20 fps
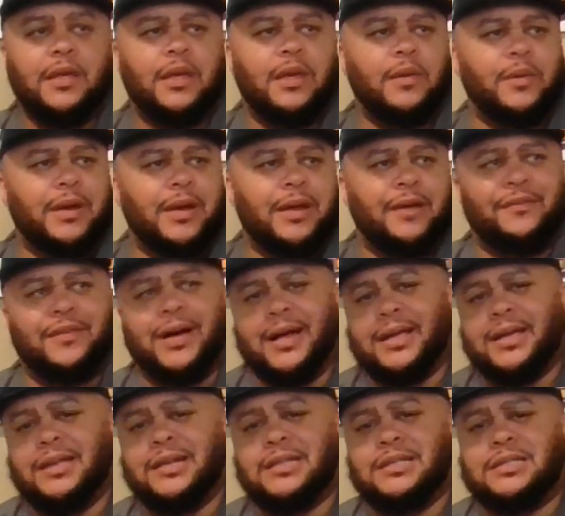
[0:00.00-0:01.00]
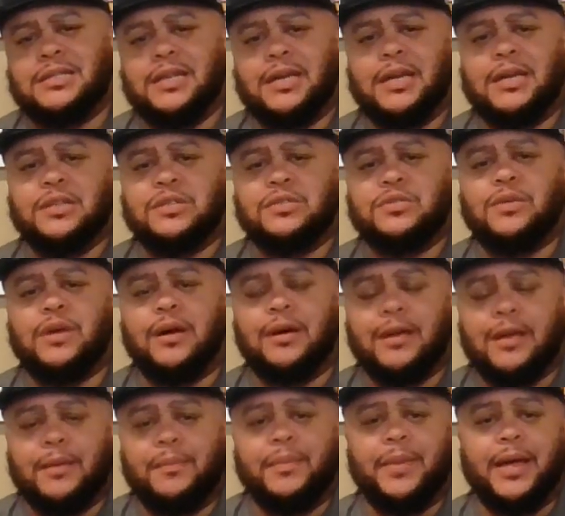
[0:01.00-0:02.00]
And whenever I get a chance to, I'll
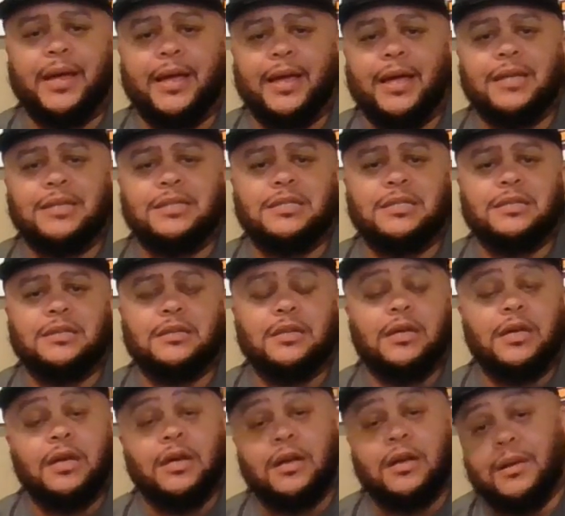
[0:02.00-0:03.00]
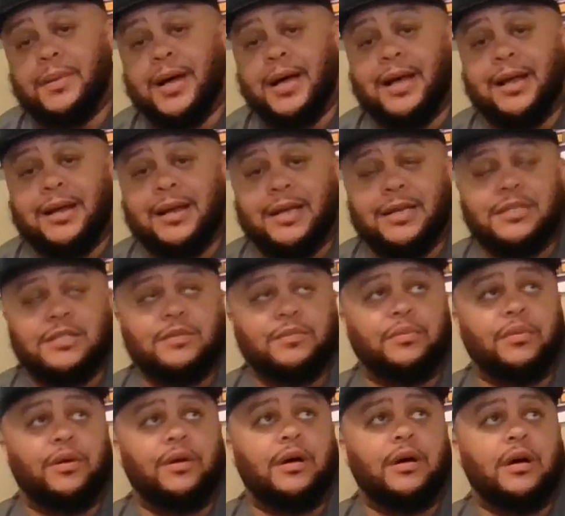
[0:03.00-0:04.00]
get back at you. Come holler at your
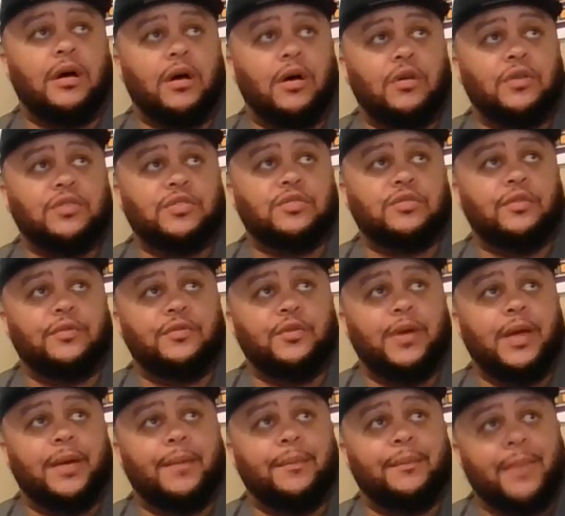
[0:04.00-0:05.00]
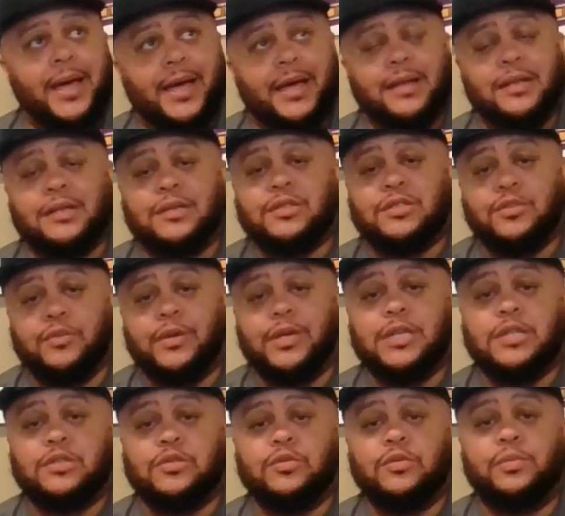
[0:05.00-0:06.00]
boy. Also, if you're a Madden
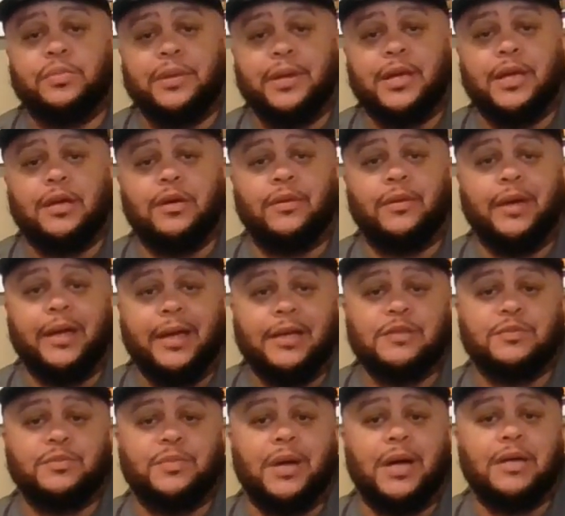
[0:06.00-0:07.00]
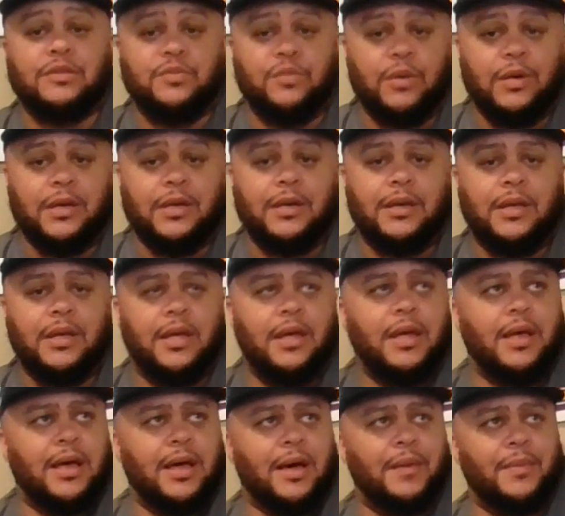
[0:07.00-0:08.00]
22 player on Xbox One,
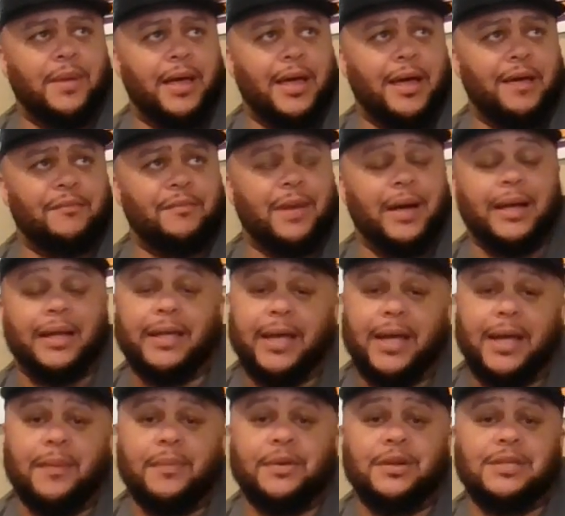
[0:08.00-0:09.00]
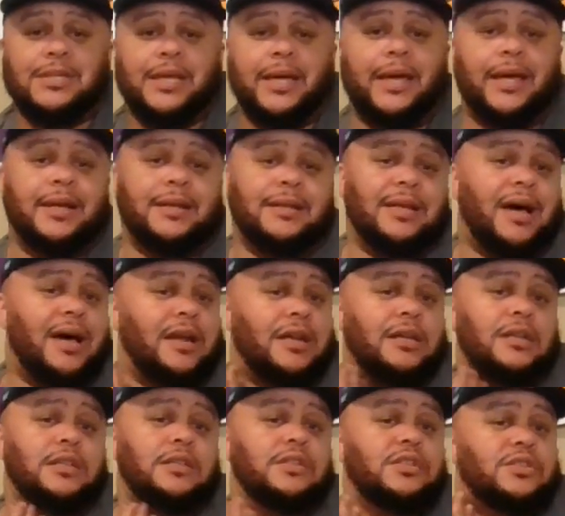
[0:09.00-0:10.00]
I'm going to have my gamer tag down
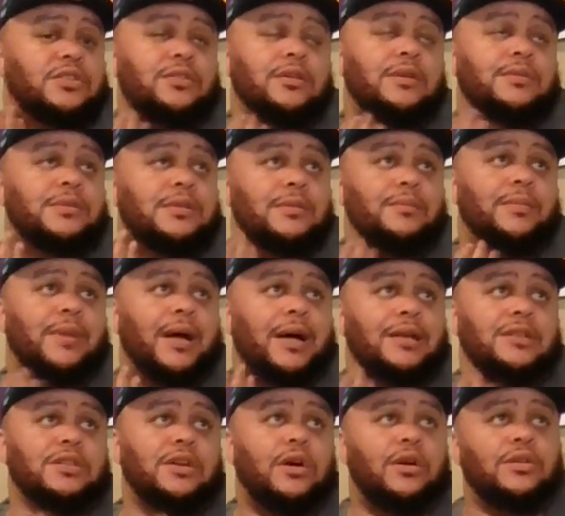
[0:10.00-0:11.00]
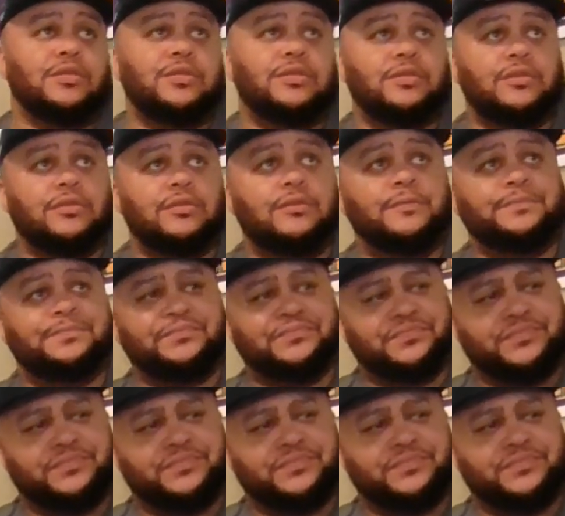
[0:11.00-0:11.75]
in the description box also.